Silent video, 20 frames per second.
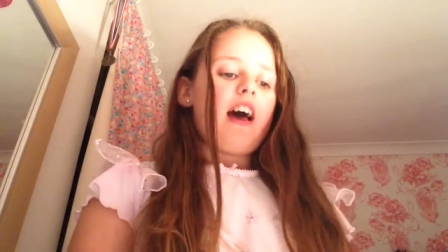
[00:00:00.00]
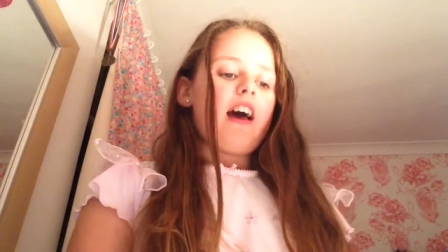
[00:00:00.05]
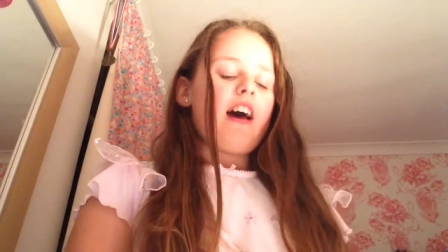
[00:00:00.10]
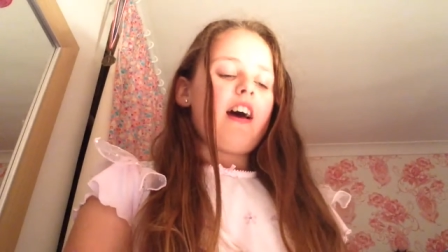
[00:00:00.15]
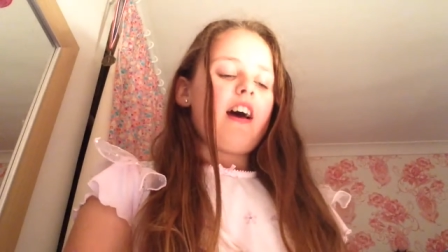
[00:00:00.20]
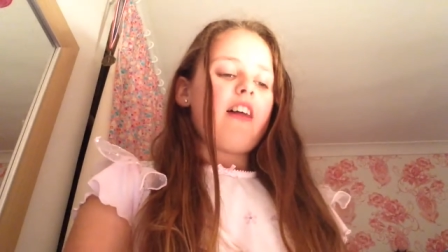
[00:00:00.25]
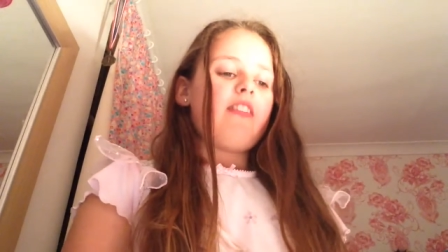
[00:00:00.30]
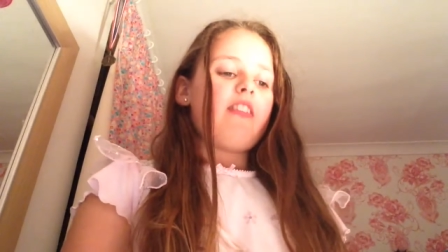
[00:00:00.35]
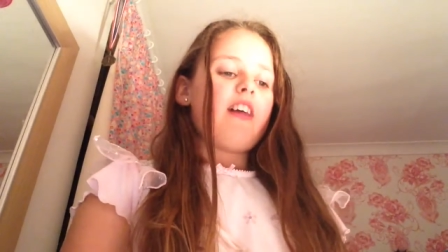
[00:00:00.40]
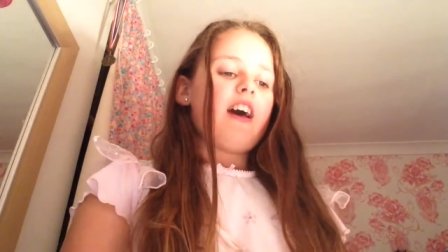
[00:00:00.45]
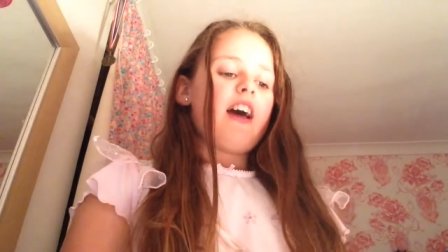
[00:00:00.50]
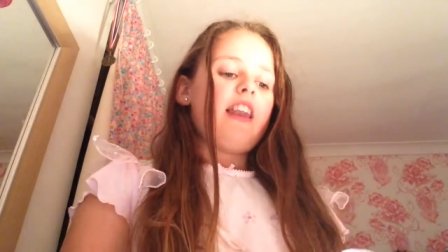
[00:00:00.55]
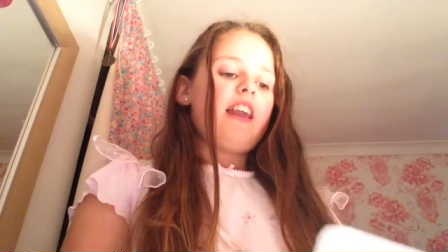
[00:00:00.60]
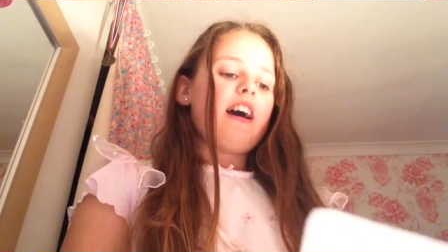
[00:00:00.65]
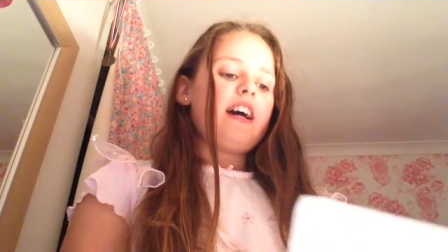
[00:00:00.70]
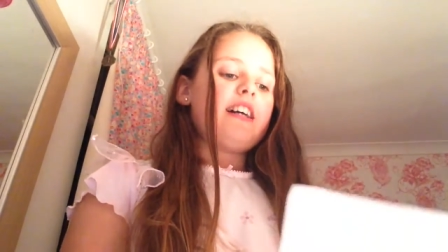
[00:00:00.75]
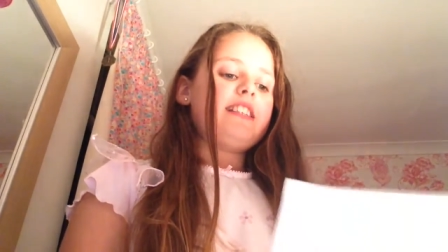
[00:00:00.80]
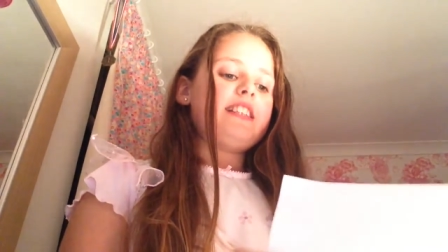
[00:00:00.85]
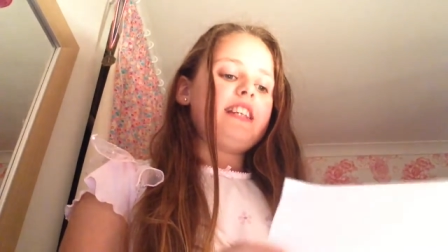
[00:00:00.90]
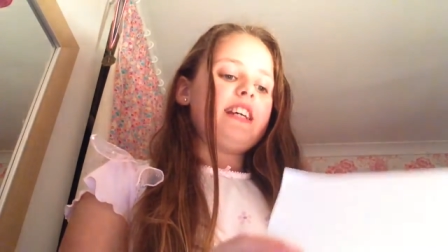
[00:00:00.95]
And then
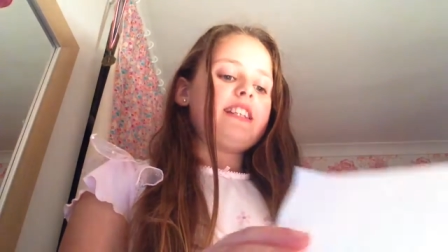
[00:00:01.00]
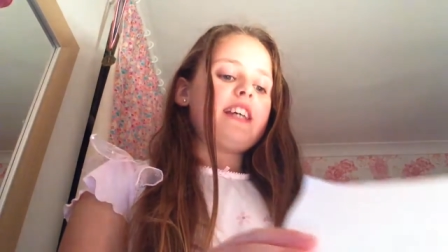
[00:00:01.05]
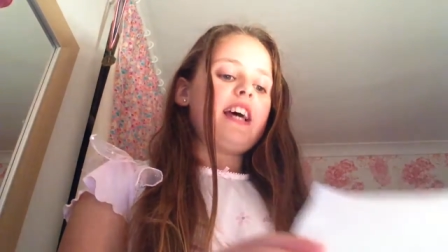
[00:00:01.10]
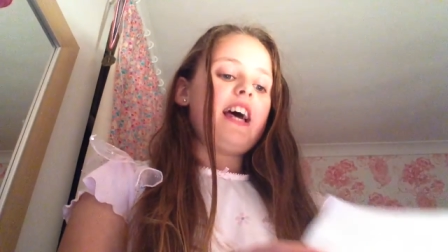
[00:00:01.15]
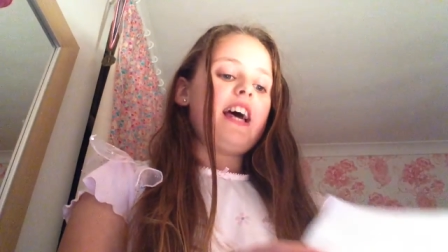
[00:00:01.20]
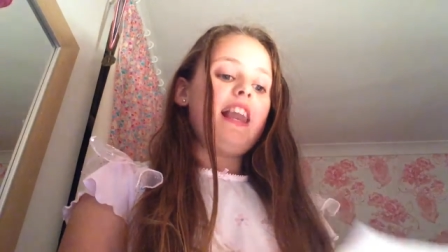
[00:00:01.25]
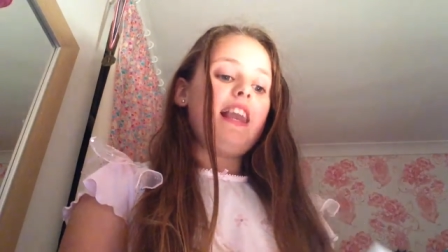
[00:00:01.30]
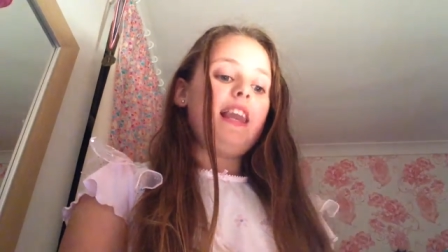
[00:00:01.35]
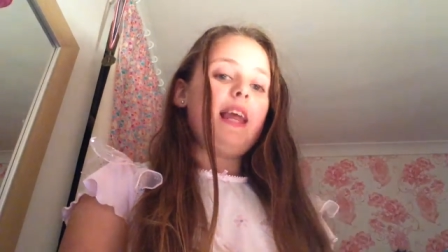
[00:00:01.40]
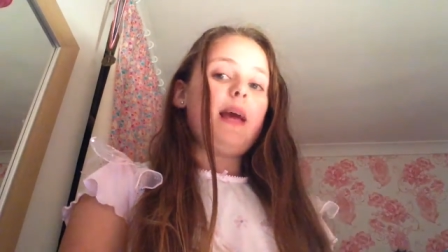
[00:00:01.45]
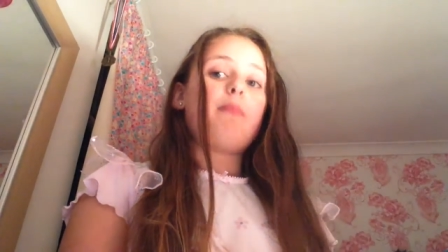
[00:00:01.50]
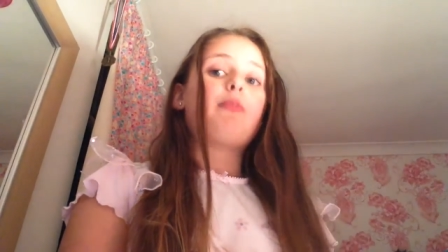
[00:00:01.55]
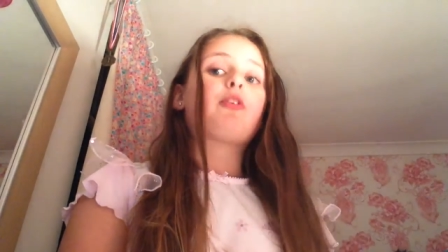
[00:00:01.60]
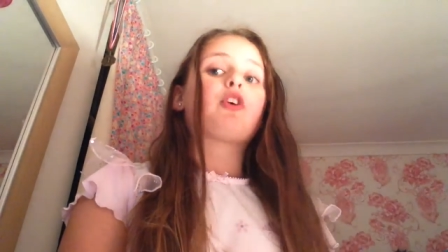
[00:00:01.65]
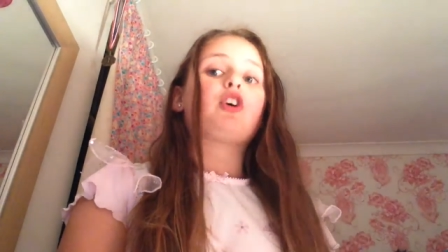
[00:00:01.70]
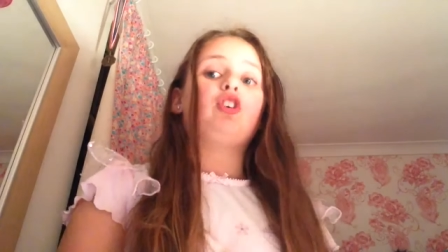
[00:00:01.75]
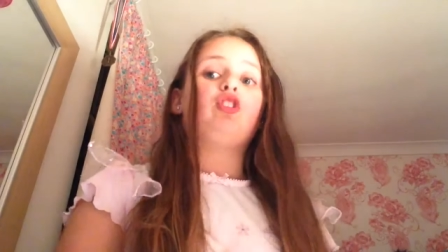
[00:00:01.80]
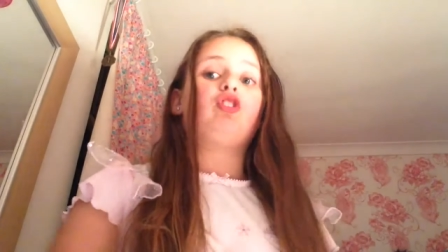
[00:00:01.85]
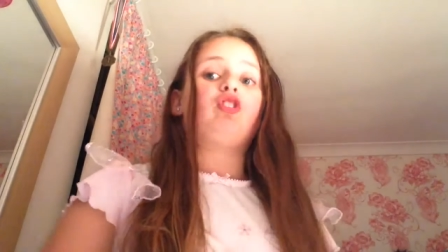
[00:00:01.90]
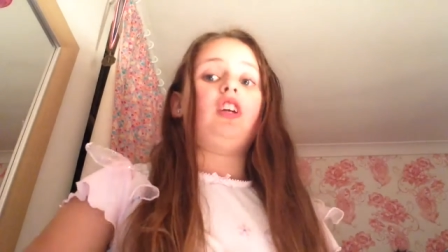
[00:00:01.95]
I did lips
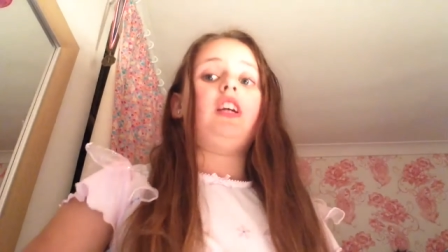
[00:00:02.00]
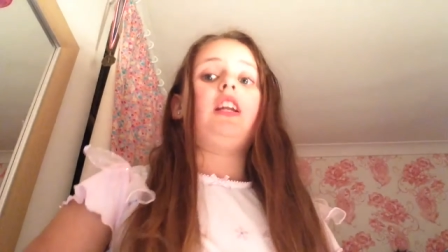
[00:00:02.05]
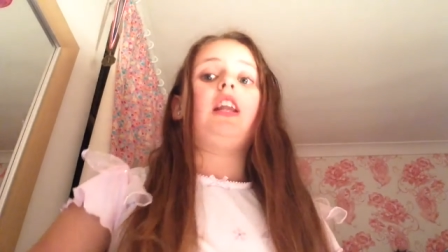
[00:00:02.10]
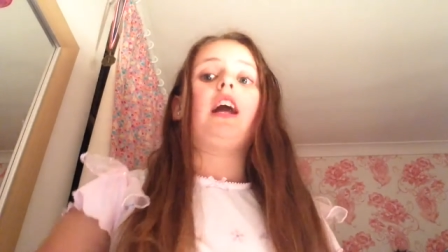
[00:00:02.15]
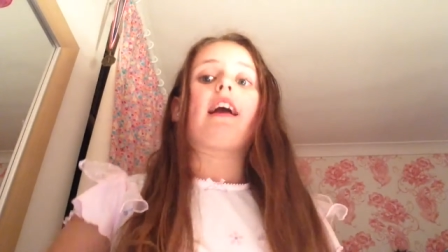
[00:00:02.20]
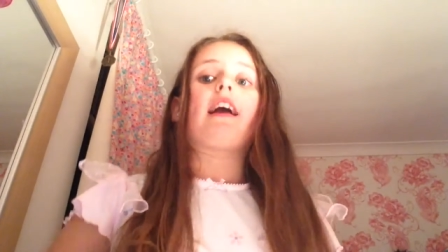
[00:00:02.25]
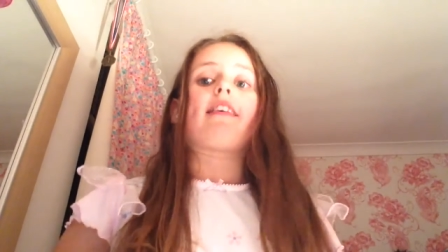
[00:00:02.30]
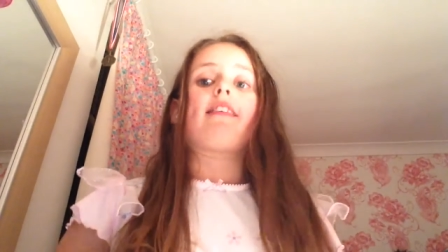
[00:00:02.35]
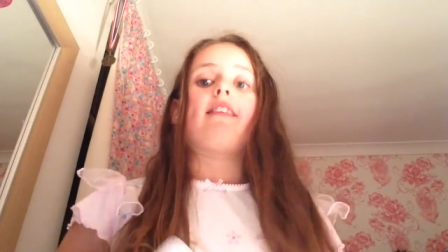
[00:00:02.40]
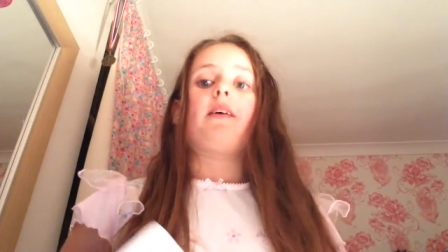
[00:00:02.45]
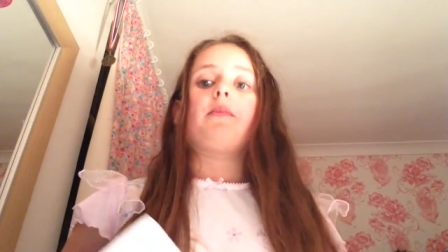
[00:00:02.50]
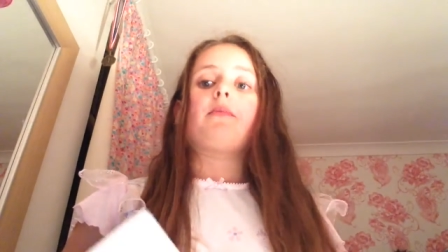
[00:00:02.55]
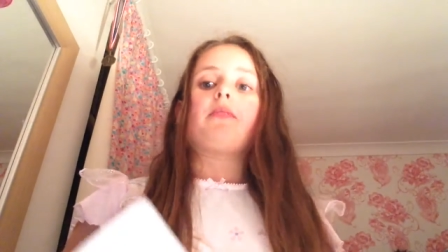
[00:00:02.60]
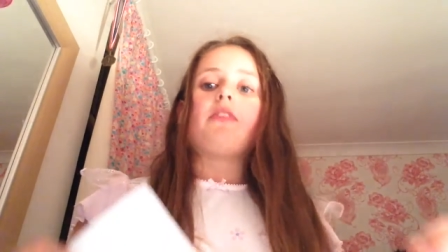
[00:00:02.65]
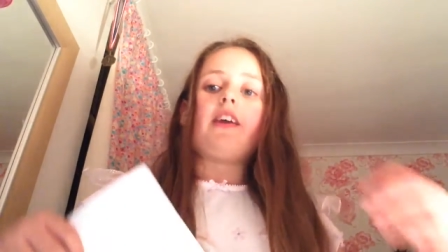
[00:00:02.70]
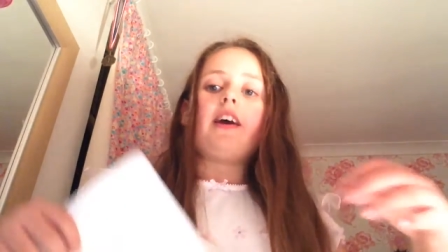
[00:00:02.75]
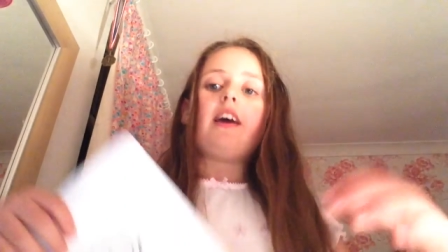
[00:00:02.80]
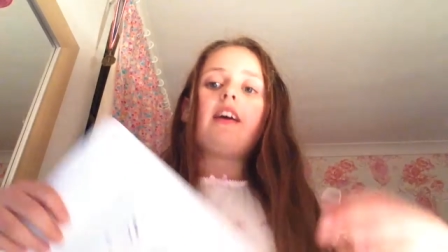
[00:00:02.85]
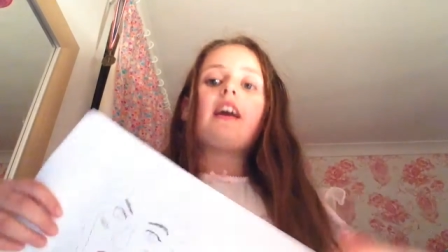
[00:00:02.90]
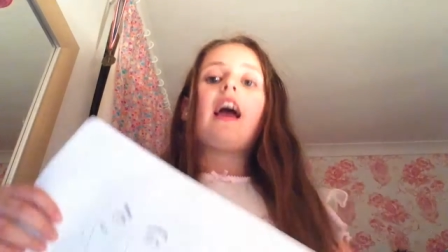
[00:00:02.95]
because she likes
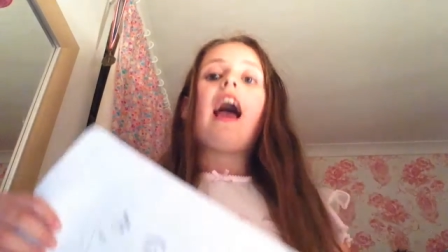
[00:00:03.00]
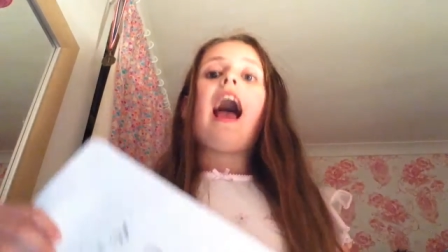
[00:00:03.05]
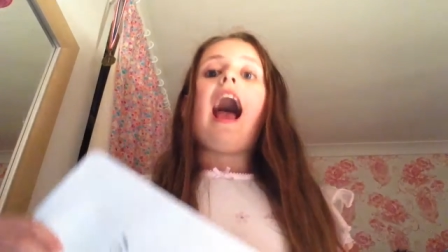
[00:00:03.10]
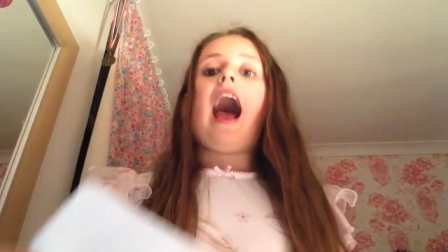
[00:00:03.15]
lipstick.